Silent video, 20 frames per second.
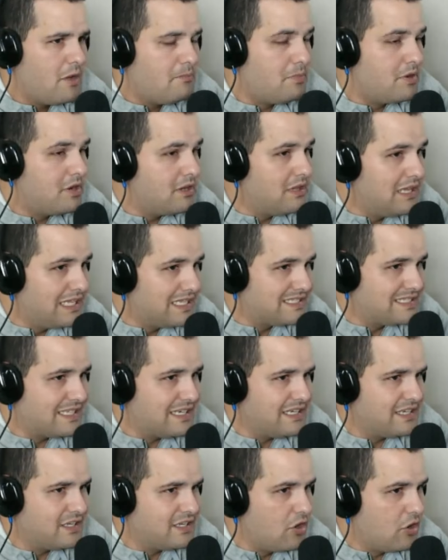But
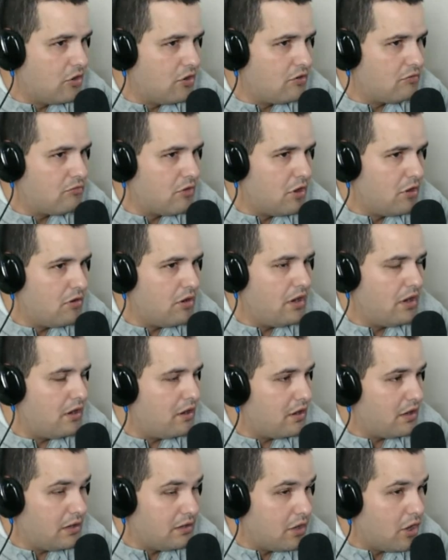listening go a, wrong, uh,
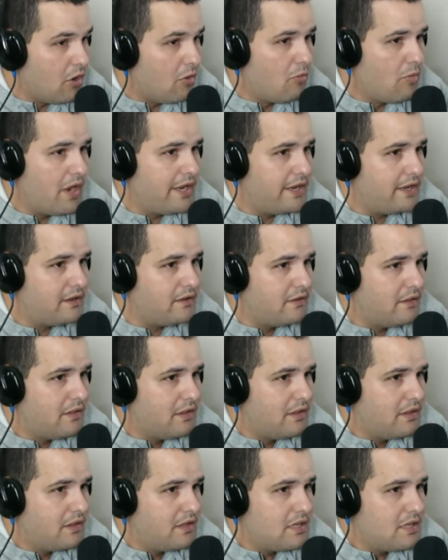a long way
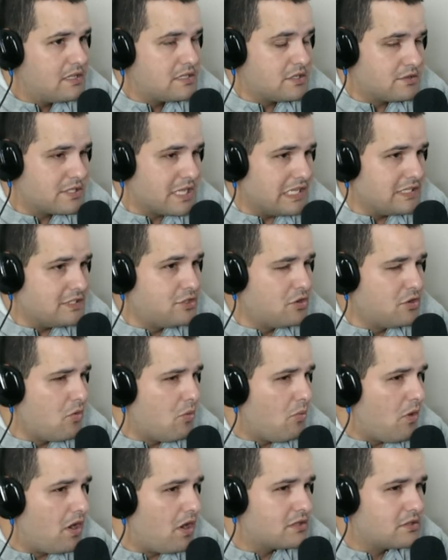sometimes you could
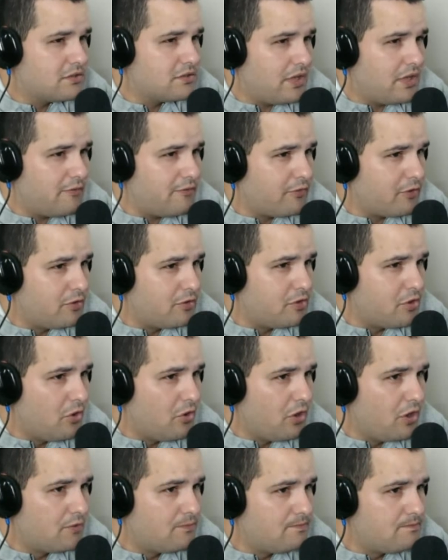walk through that front
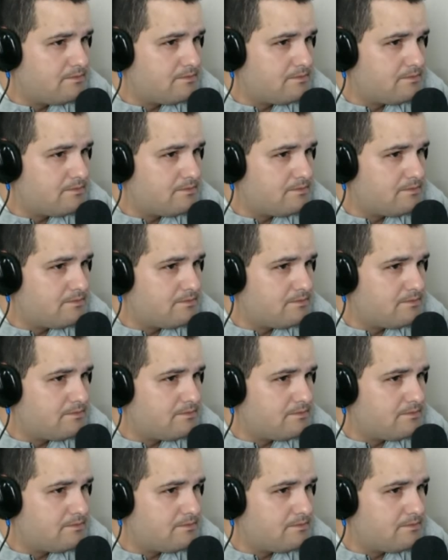door